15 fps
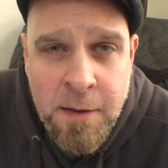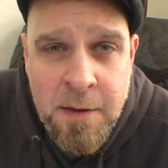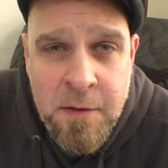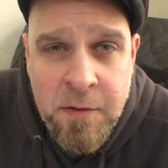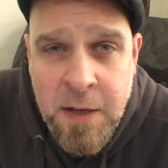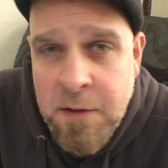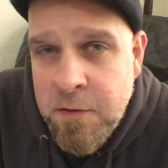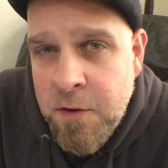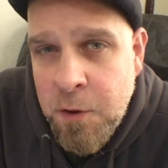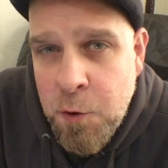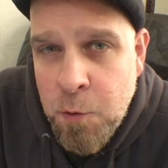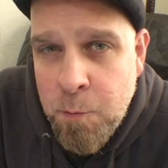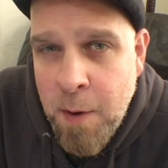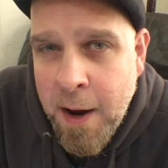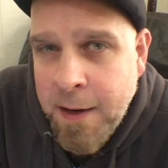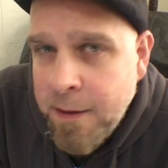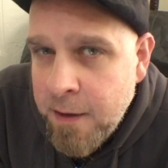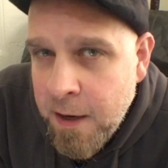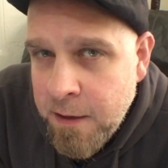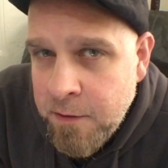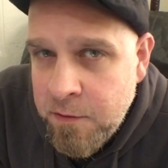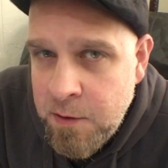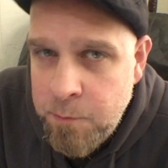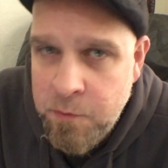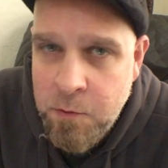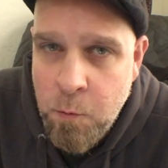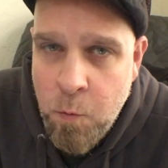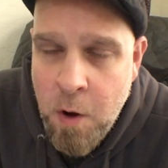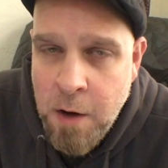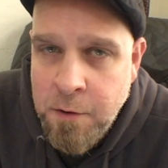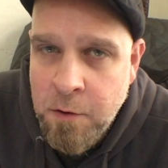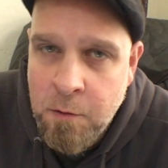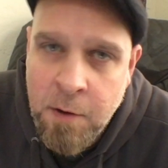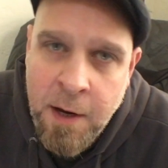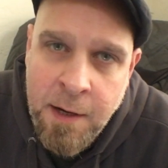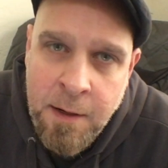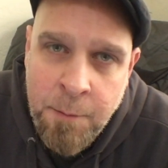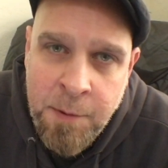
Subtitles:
in the sense that your mind kind of seems to wander, right?